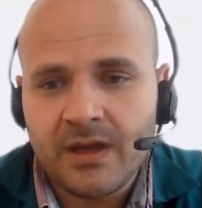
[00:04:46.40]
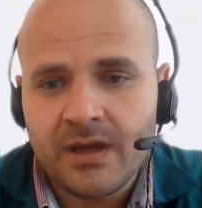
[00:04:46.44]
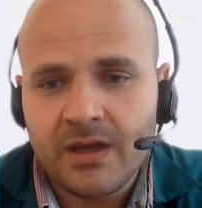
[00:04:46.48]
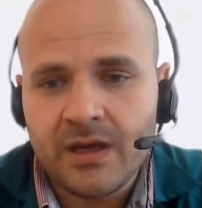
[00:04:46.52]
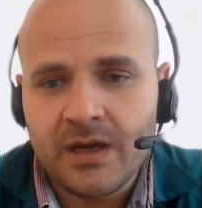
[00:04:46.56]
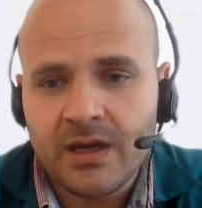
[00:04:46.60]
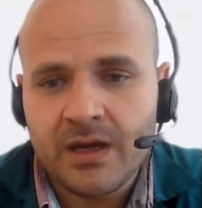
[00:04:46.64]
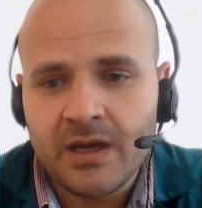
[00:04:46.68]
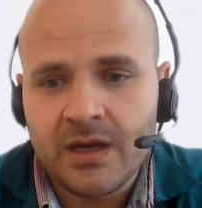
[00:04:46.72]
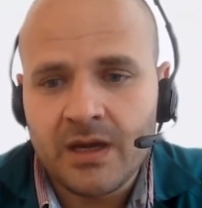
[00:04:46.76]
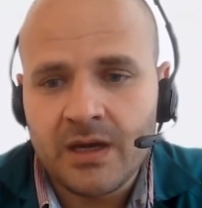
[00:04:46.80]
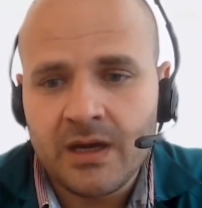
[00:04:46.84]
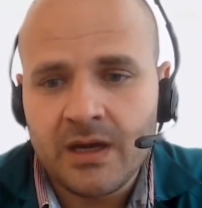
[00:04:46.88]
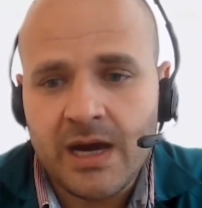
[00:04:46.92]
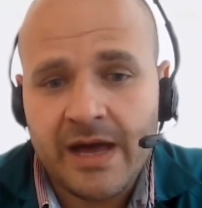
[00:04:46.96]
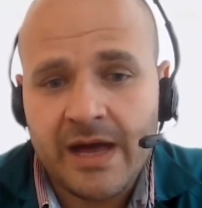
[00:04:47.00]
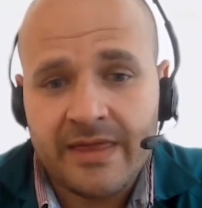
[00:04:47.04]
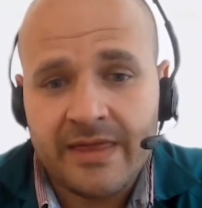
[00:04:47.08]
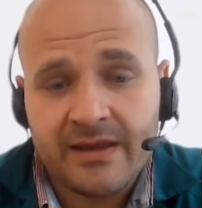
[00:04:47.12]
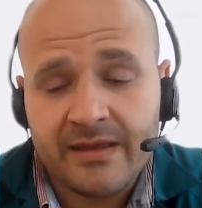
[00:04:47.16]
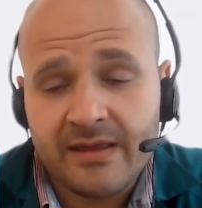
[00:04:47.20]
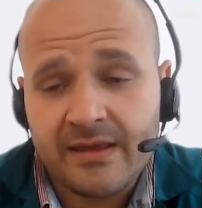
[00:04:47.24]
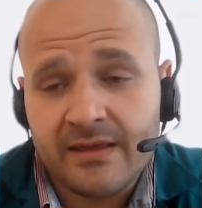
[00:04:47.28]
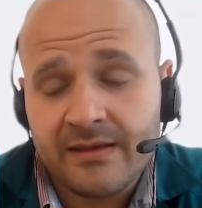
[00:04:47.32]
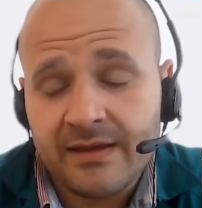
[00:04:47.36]

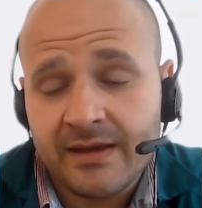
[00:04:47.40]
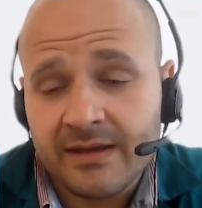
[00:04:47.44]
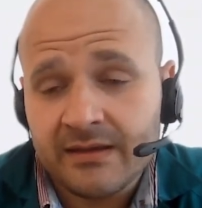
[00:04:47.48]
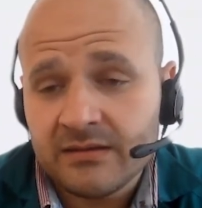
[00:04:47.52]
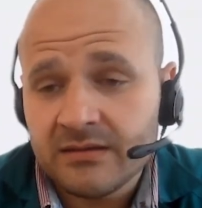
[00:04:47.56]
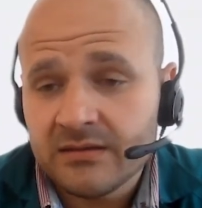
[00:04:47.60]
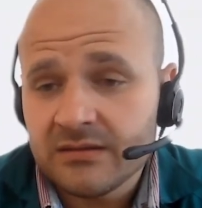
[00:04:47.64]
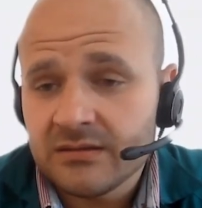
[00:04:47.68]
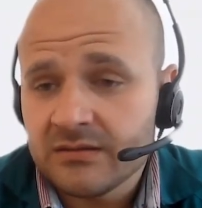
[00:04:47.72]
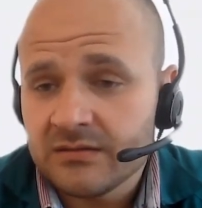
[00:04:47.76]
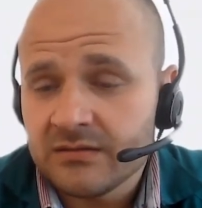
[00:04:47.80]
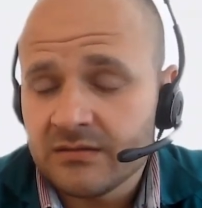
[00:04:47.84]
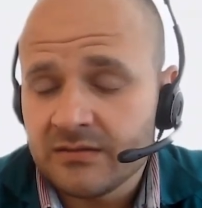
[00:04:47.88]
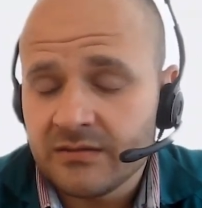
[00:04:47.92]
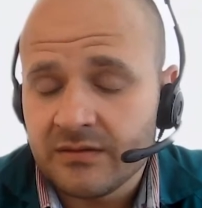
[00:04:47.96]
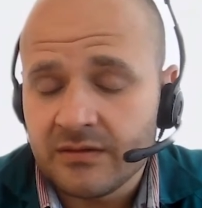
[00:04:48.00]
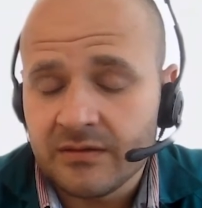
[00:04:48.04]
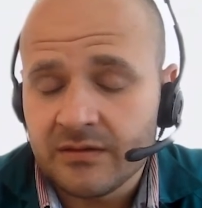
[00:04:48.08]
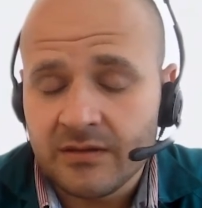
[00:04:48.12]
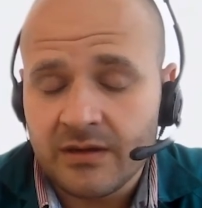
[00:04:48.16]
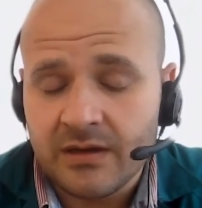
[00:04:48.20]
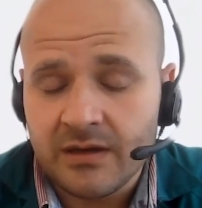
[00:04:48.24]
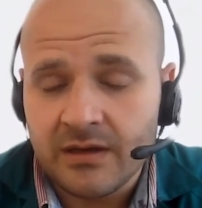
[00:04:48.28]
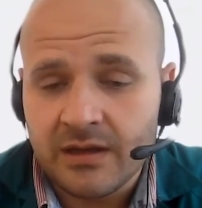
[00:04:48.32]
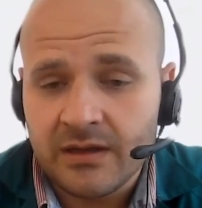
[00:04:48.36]
Other than that,
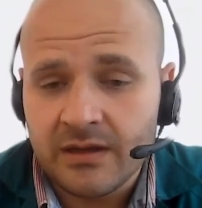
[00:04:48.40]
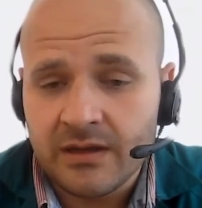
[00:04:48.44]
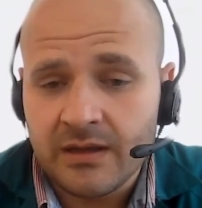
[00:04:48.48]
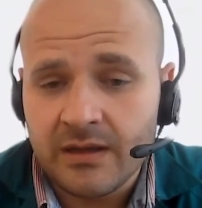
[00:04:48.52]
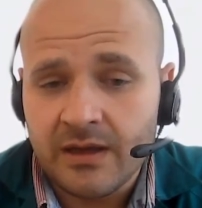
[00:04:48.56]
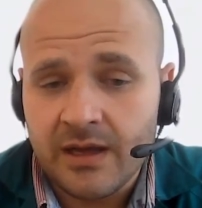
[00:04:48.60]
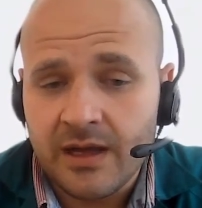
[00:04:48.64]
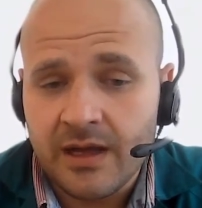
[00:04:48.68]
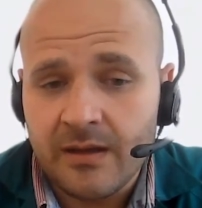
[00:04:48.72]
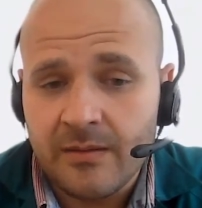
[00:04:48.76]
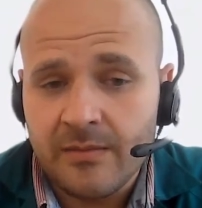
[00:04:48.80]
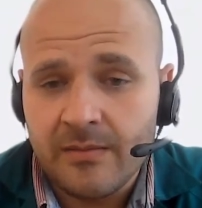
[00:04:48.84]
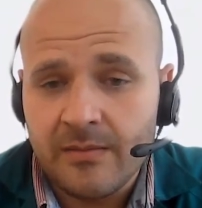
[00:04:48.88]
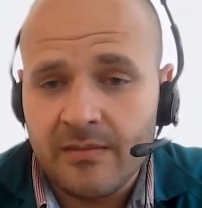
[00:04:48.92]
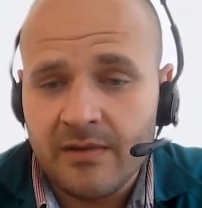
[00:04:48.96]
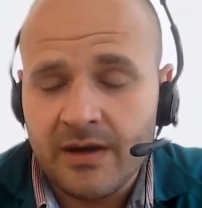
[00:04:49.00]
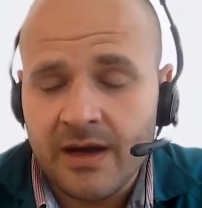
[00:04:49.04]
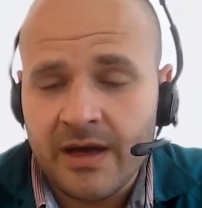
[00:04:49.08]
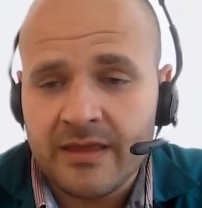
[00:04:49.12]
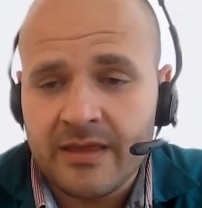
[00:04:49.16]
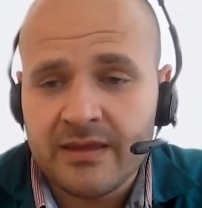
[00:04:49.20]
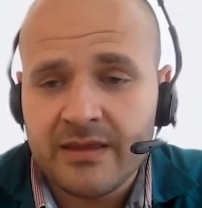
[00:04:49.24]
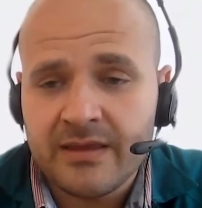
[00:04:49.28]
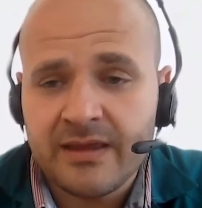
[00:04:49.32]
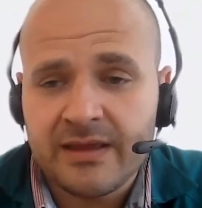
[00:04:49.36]

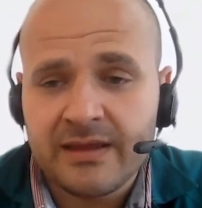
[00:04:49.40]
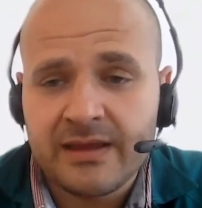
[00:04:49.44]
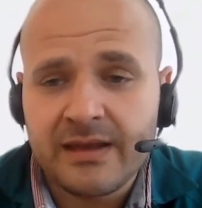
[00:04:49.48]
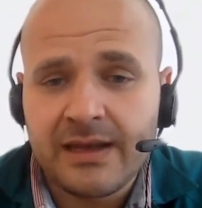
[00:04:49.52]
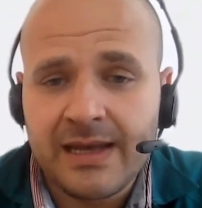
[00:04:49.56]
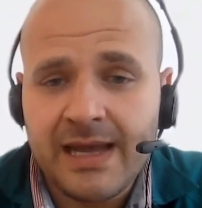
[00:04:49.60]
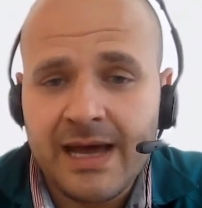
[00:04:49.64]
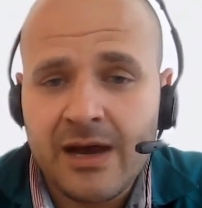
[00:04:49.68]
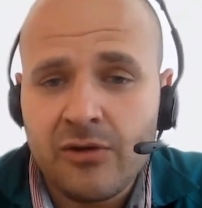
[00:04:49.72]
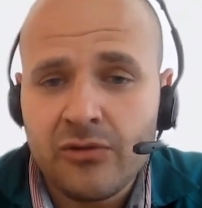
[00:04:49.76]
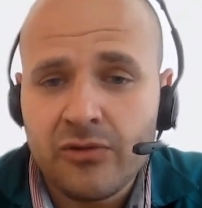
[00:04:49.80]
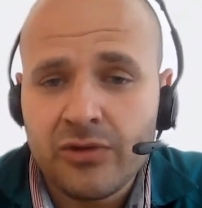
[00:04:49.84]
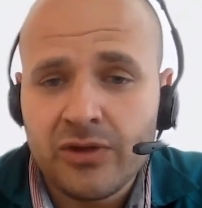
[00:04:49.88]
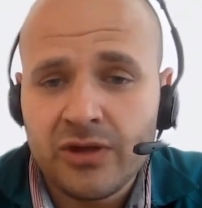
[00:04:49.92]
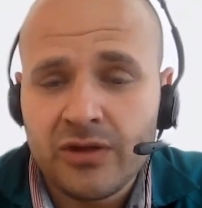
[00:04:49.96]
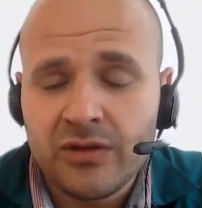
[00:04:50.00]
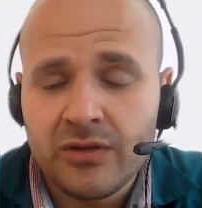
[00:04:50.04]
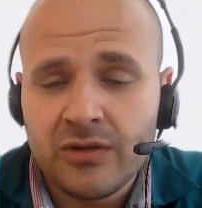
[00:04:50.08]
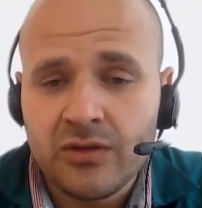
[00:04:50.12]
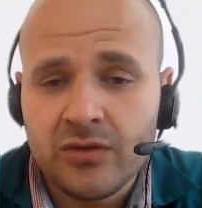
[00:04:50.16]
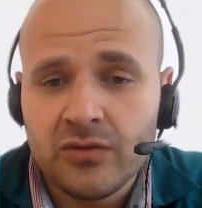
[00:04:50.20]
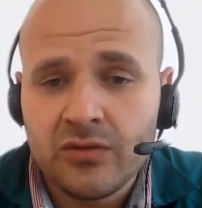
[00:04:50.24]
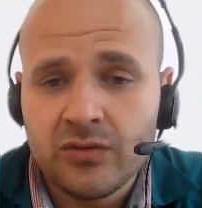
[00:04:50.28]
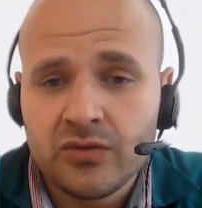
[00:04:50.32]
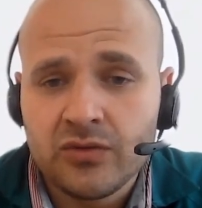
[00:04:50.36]
other than allowing
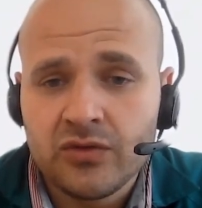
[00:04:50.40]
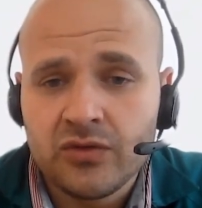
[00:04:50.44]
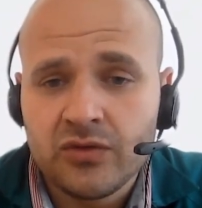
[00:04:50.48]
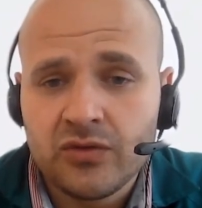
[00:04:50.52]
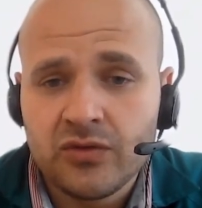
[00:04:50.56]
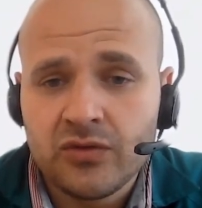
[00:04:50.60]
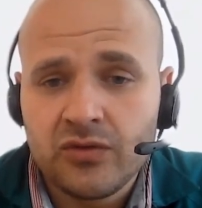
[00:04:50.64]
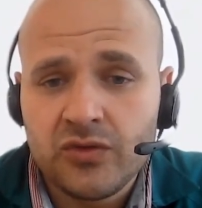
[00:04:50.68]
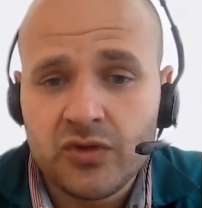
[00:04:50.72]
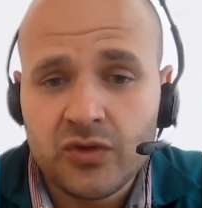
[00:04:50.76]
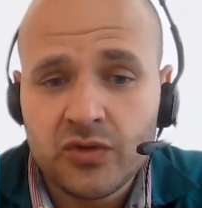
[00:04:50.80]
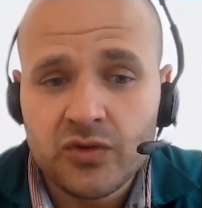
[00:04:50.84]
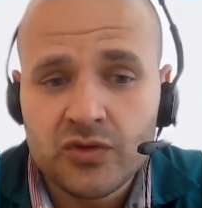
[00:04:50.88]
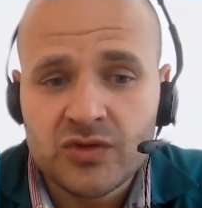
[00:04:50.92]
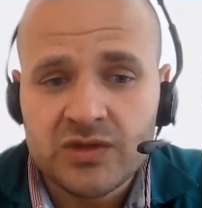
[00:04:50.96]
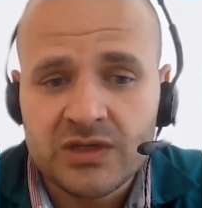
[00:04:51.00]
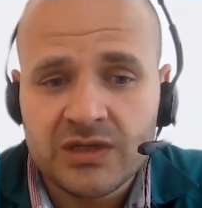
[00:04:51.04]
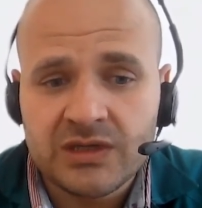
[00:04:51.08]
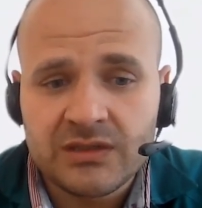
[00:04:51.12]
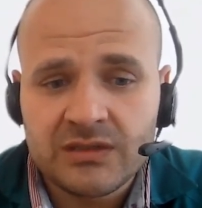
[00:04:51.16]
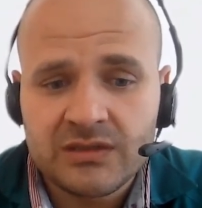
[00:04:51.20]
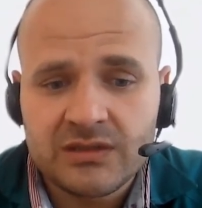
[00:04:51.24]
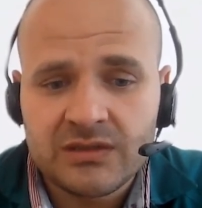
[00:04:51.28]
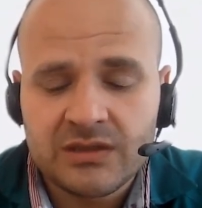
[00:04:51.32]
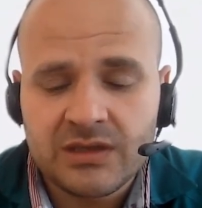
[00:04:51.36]
you to use
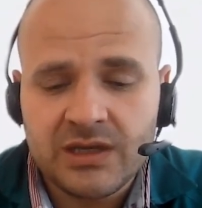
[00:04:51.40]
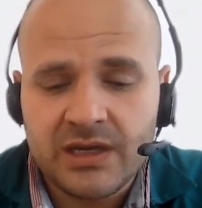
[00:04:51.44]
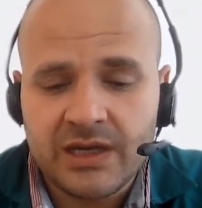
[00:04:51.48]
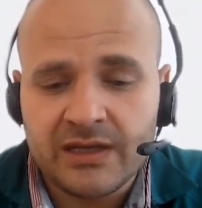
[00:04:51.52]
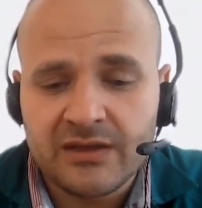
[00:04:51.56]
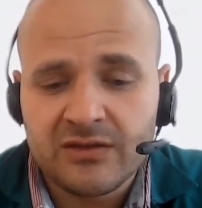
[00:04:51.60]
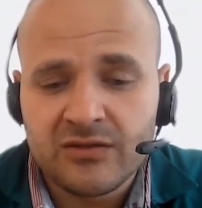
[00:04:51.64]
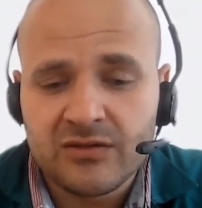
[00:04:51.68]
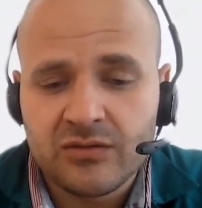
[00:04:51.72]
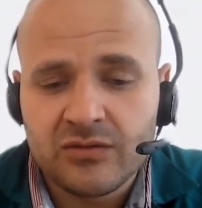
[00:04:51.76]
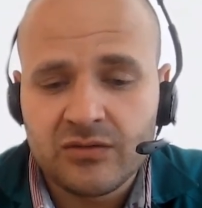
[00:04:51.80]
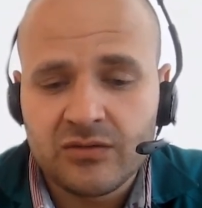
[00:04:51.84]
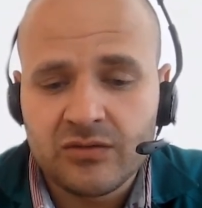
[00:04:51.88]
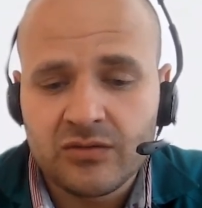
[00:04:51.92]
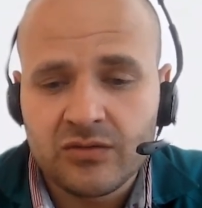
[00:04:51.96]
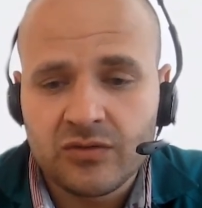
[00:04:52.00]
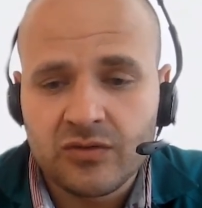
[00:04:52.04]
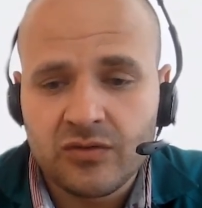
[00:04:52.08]
it and to